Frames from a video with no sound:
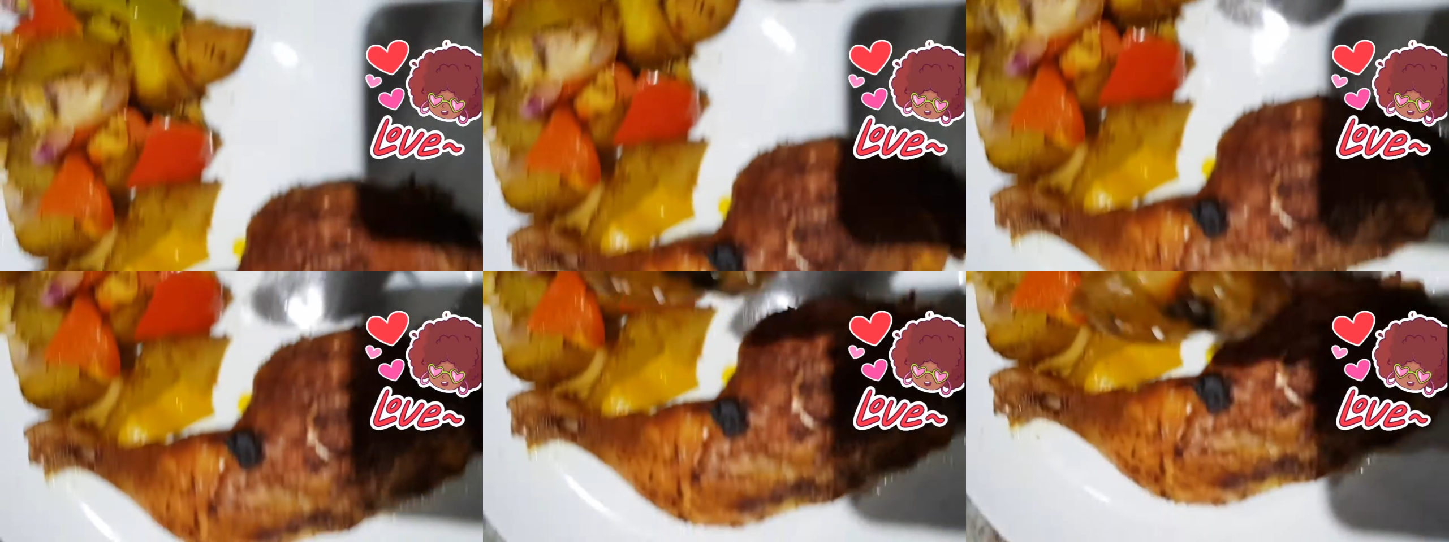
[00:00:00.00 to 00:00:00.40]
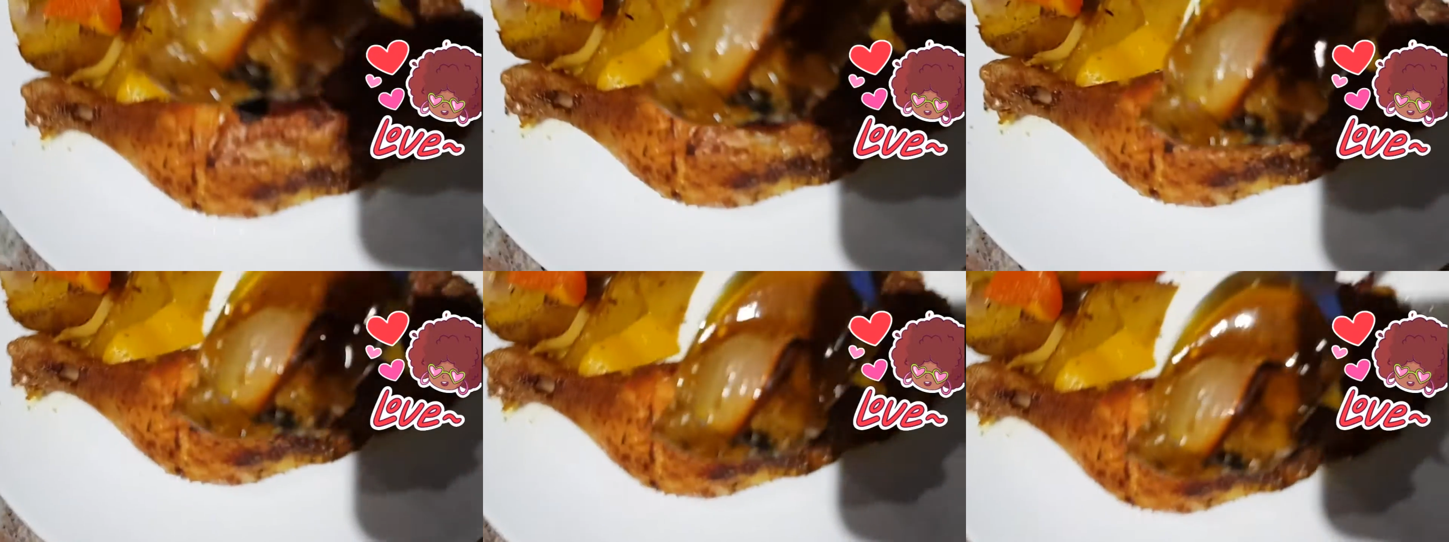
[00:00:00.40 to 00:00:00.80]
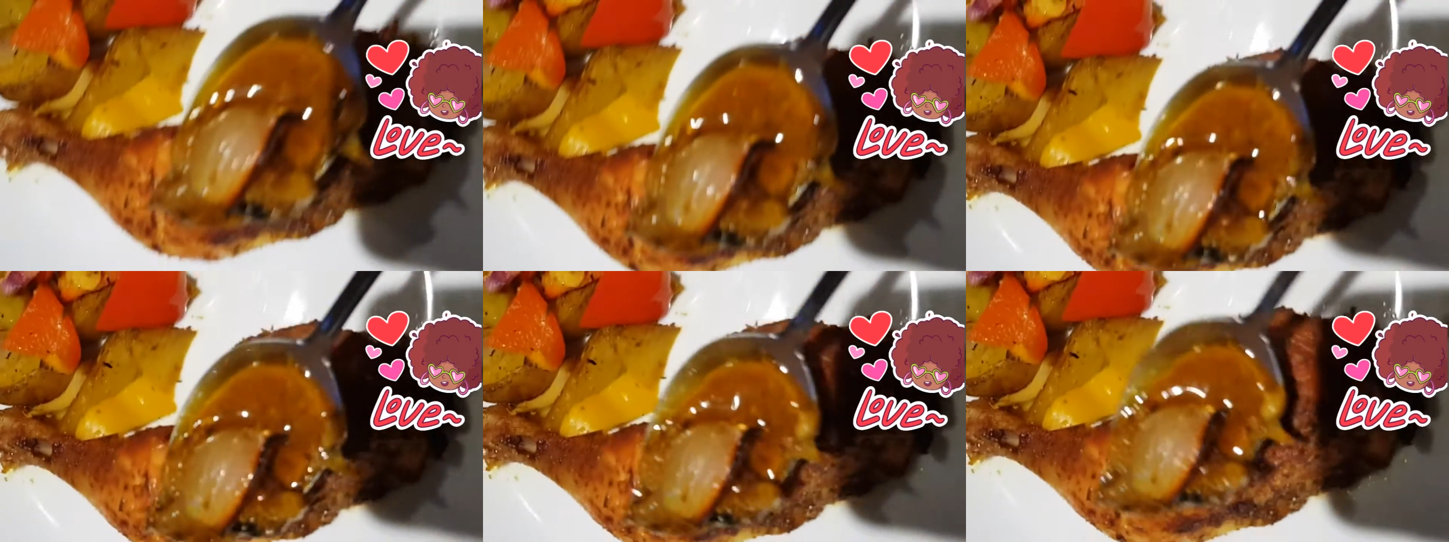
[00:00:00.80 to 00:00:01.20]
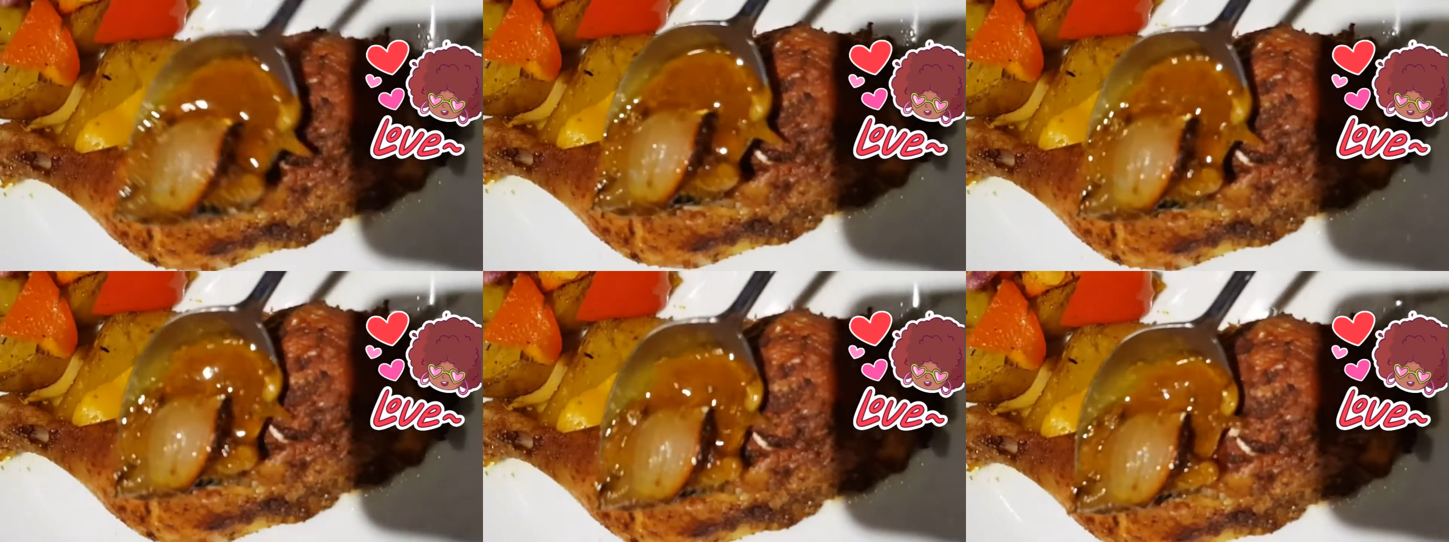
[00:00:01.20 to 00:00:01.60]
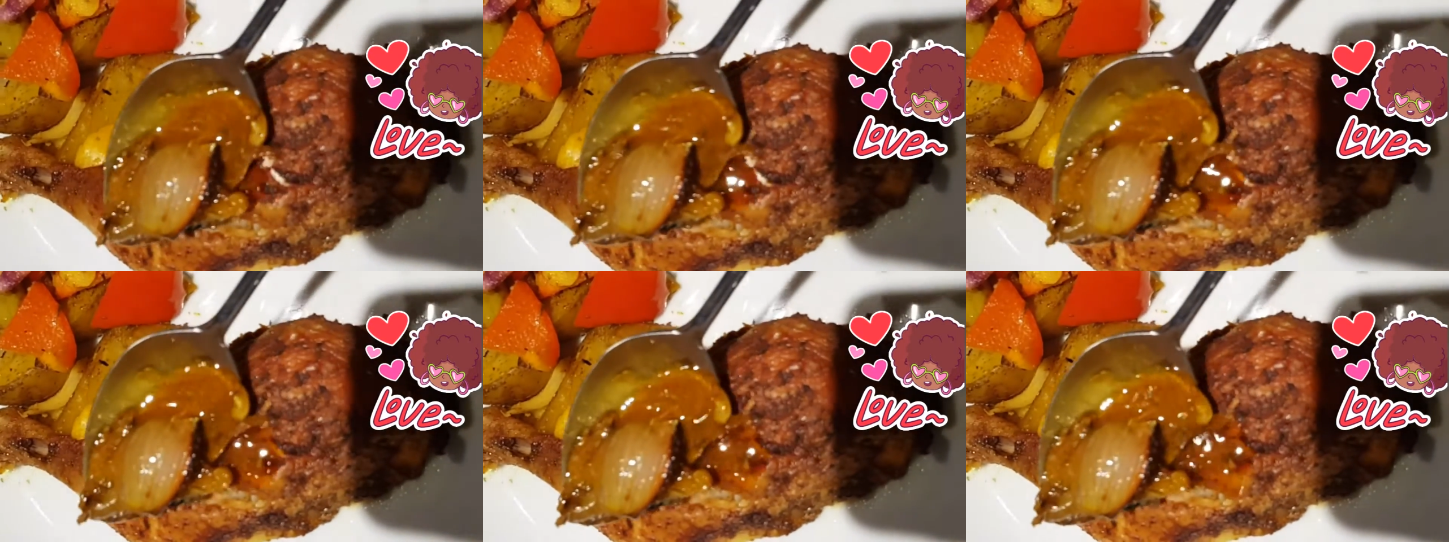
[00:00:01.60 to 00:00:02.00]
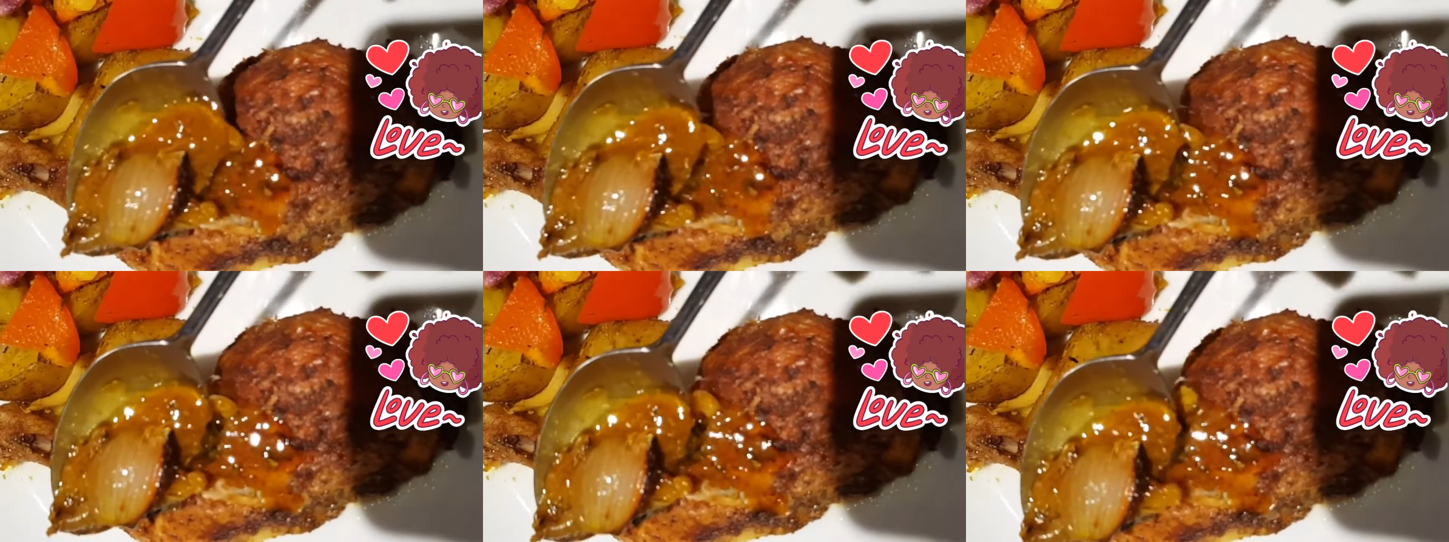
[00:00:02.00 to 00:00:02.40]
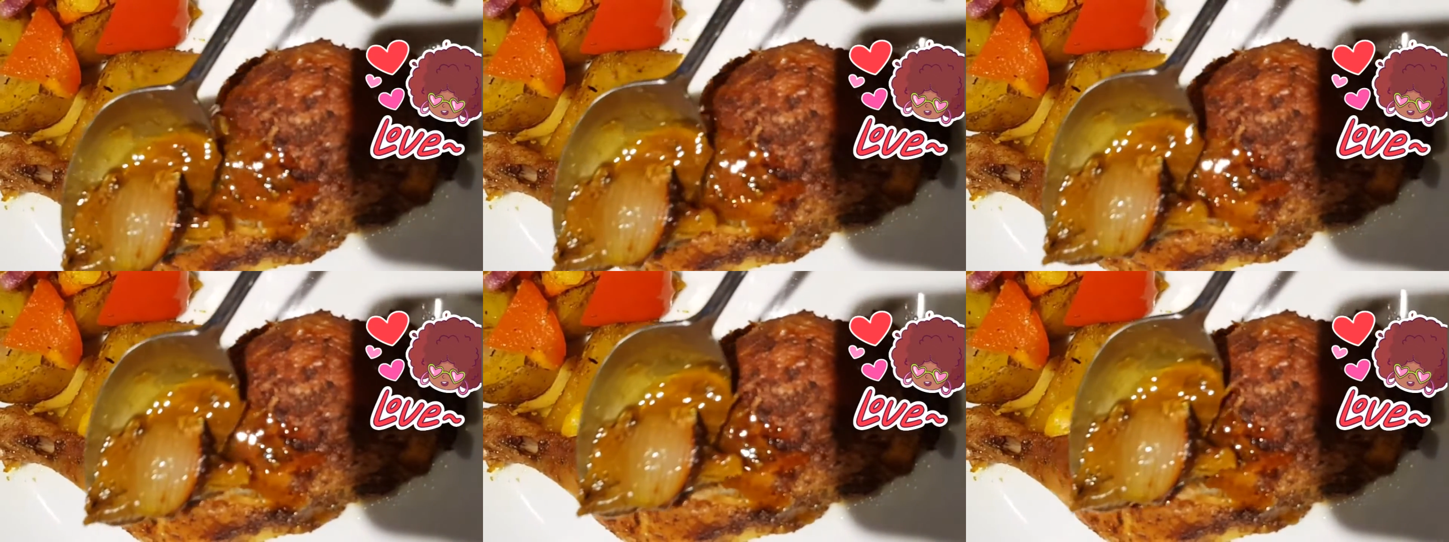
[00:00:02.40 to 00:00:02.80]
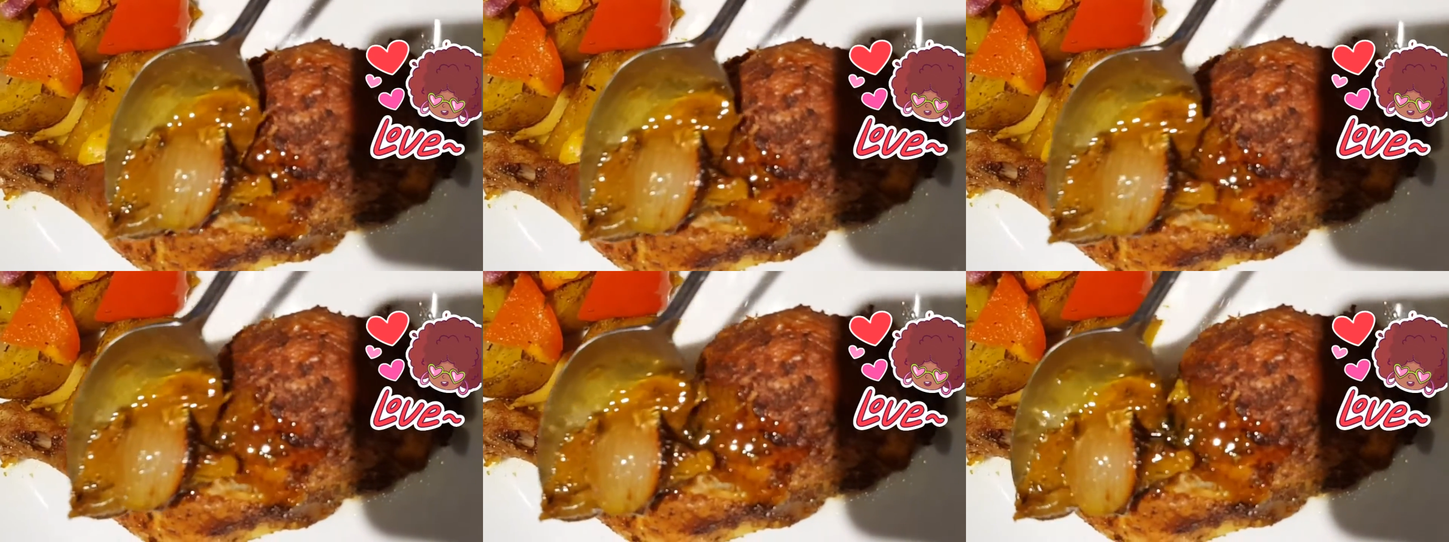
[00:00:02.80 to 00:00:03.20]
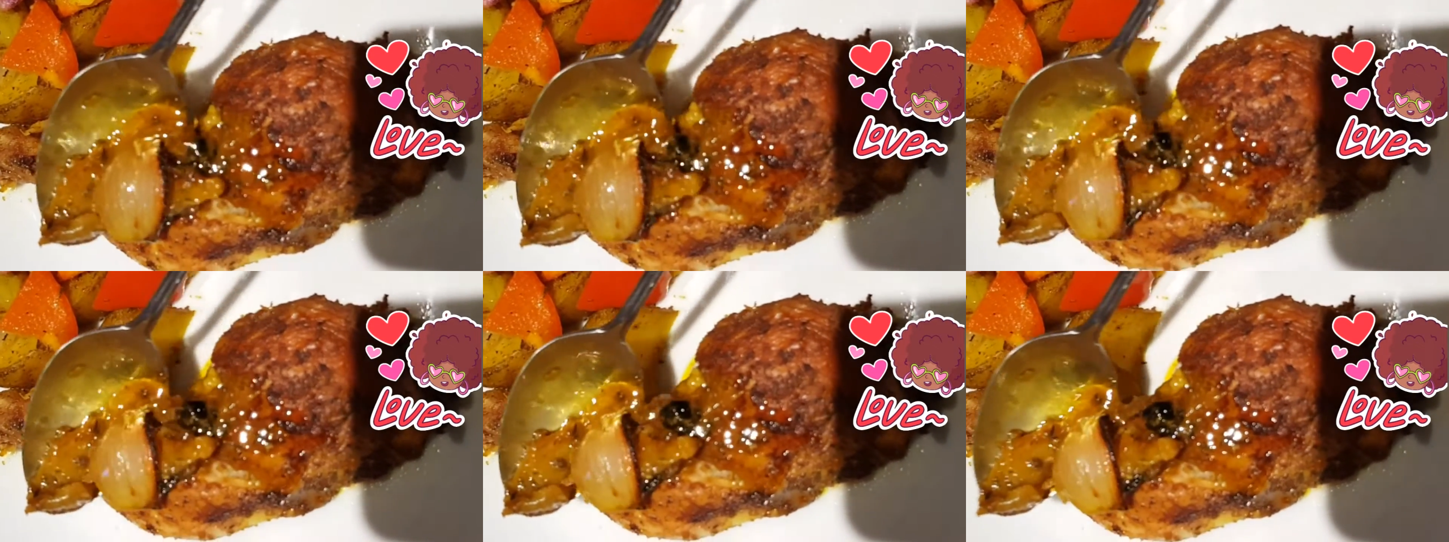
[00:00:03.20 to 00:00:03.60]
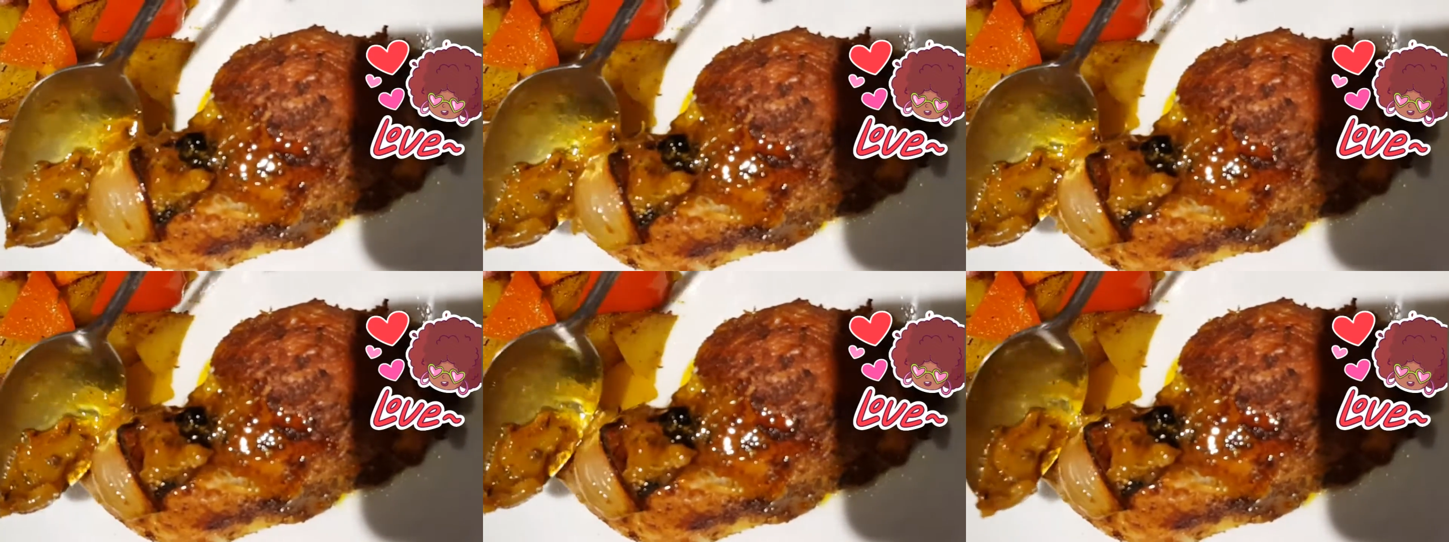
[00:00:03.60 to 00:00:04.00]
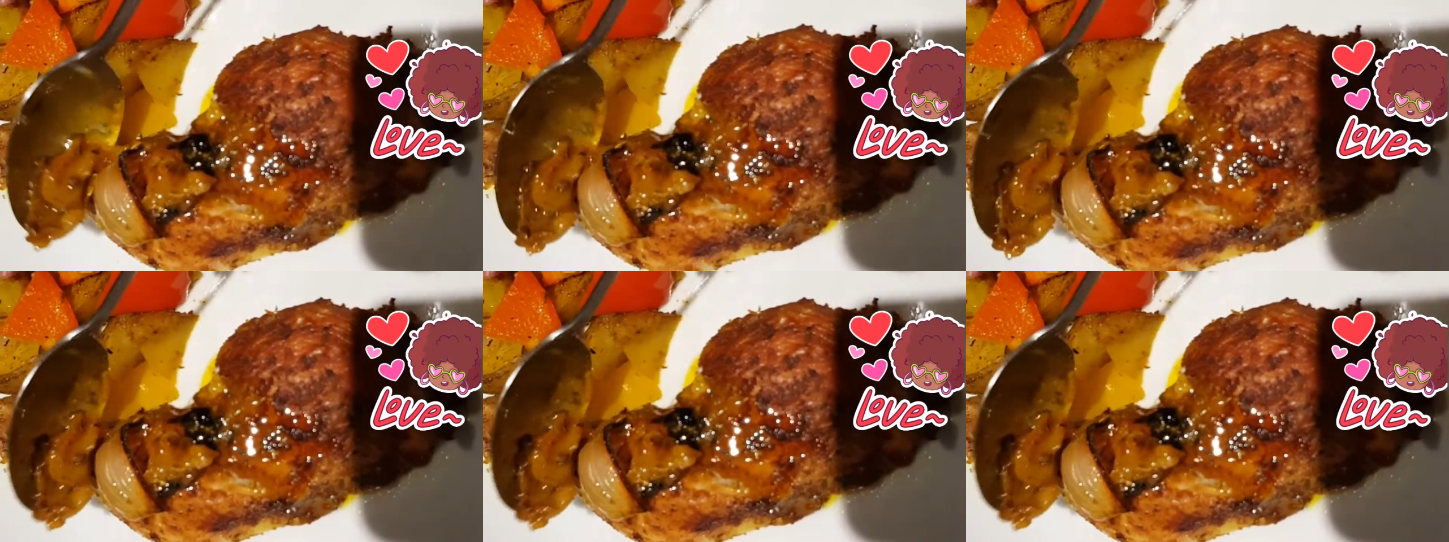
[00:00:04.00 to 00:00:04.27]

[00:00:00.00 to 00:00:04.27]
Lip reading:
(no speaker visible)